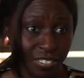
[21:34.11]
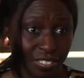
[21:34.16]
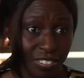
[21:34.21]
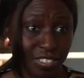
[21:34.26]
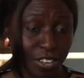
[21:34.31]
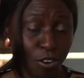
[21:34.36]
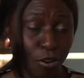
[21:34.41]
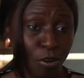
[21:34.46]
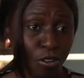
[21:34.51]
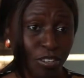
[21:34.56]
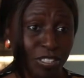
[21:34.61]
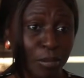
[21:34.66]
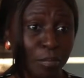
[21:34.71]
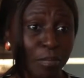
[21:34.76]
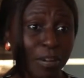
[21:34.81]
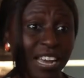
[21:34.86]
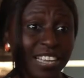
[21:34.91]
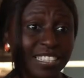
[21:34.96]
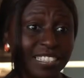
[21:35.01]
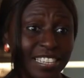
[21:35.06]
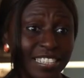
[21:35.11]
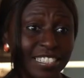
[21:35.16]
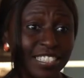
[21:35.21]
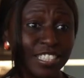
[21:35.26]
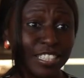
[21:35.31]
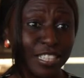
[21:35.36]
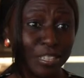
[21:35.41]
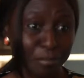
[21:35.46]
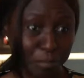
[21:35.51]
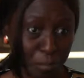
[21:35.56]
They're called the Priceless
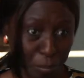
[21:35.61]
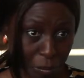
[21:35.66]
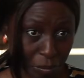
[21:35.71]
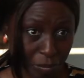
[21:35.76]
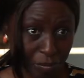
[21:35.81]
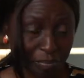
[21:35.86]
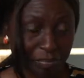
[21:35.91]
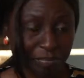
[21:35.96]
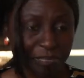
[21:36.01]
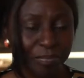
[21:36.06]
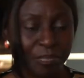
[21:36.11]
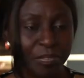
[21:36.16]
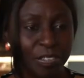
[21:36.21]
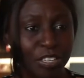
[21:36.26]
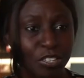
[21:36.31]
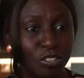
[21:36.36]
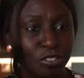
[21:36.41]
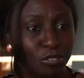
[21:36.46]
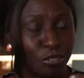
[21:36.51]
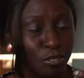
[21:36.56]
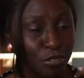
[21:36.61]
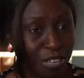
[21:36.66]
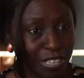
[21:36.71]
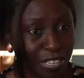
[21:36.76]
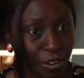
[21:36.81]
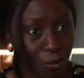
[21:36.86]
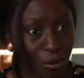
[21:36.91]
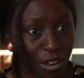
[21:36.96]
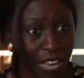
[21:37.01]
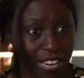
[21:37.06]
Team. You know, to create
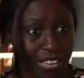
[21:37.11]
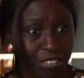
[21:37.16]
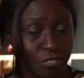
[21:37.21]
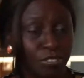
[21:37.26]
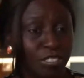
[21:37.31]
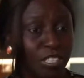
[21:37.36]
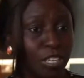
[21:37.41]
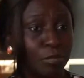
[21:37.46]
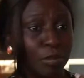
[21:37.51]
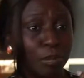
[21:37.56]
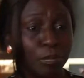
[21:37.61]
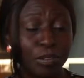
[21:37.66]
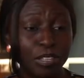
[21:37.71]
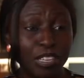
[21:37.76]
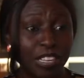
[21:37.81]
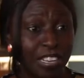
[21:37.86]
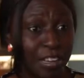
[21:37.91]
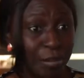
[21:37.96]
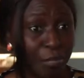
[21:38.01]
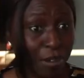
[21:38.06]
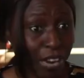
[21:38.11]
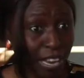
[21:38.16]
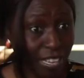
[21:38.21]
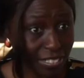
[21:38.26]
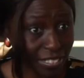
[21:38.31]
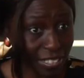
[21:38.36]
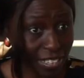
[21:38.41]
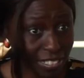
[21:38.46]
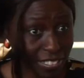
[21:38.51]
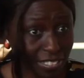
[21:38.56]
awareness, to tell people that they're
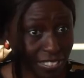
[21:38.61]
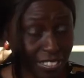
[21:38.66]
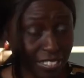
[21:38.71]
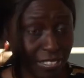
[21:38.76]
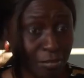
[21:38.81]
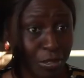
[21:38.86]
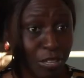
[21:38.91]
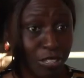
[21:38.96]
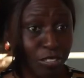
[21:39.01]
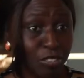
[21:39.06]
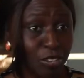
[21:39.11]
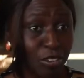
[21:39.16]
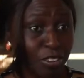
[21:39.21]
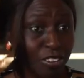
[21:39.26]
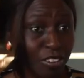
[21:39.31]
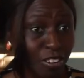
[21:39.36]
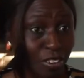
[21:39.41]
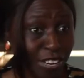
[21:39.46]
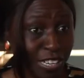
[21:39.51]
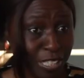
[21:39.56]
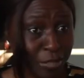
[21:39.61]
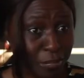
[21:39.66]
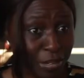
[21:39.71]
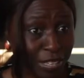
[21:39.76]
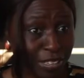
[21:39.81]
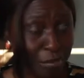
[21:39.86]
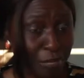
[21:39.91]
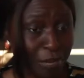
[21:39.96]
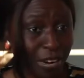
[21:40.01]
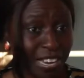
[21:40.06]
priceless because God has
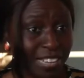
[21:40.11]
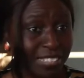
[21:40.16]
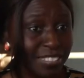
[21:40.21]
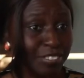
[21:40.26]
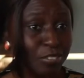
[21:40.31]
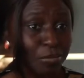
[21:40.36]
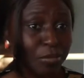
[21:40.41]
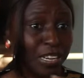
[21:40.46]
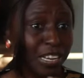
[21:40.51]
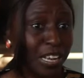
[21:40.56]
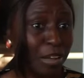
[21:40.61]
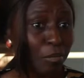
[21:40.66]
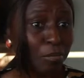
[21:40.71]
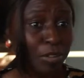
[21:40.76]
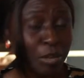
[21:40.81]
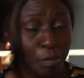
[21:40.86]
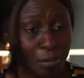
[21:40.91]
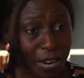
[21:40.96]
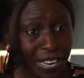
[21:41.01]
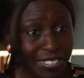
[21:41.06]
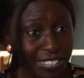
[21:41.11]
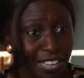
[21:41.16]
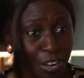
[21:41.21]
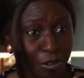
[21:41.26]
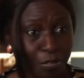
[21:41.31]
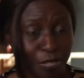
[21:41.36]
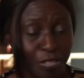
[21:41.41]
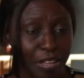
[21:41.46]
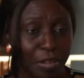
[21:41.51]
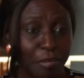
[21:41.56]
paid the price. Nobody can put a price tag
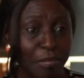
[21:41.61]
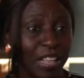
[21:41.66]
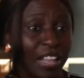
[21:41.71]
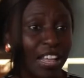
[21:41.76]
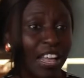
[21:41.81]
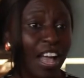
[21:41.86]
on them.